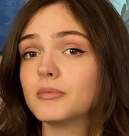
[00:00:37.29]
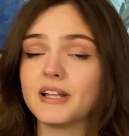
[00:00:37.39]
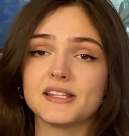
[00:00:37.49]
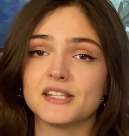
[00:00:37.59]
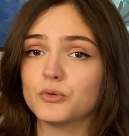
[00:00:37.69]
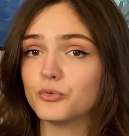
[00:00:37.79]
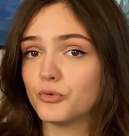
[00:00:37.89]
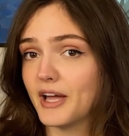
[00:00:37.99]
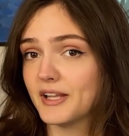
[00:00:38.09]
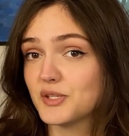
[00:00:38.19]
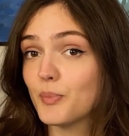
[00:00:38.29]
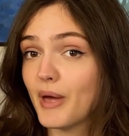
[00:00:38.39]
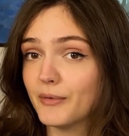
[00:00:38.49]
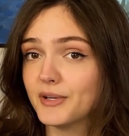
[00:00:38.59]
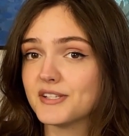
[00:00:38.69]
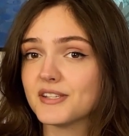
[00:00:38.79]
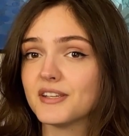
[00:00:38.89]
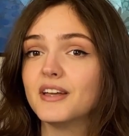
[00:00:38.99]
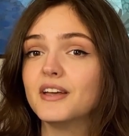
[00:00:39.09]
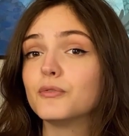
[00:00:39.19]
let's say to France, Paris,
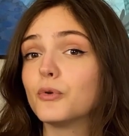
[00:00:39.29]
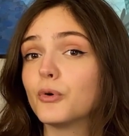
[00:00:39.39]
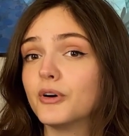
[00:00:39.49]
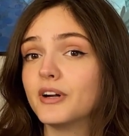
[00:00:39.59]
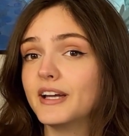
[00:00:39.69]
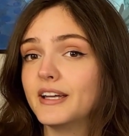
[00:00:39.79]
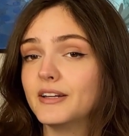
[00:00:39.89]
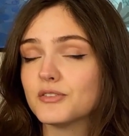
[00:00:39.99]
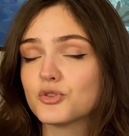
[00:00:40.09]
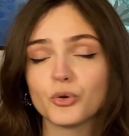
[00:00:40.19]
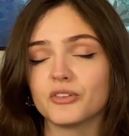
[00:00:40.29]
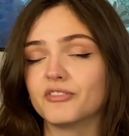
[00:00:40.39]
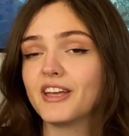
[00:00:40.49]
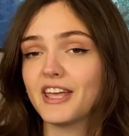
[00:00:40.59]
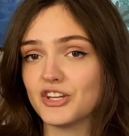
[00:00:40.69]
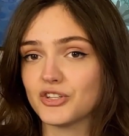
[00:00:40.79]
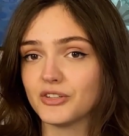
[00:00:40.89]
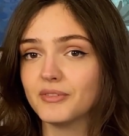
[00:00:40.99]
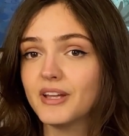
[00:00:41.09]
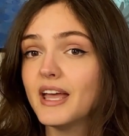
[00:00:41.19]
for a short vacation.
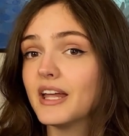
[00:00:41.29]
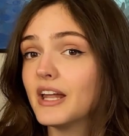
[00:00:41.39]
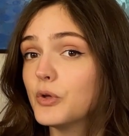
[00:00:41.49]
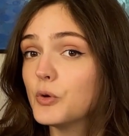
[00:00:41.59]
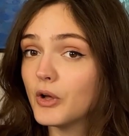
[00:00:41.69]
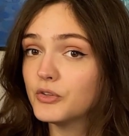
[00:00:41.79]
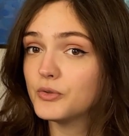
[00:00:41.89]
And now you want to